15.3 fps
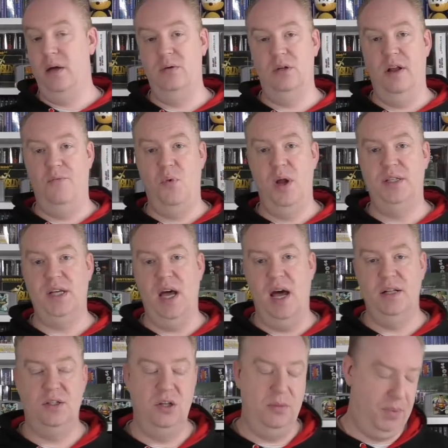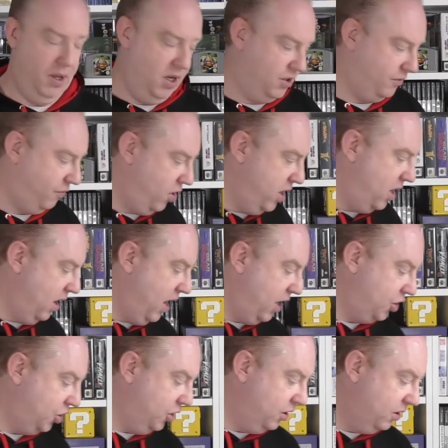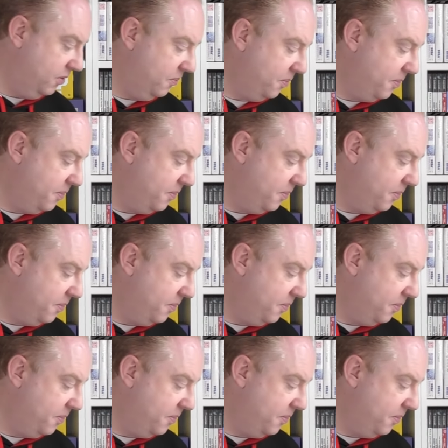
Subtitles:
it was another one to add to the PS3 collection.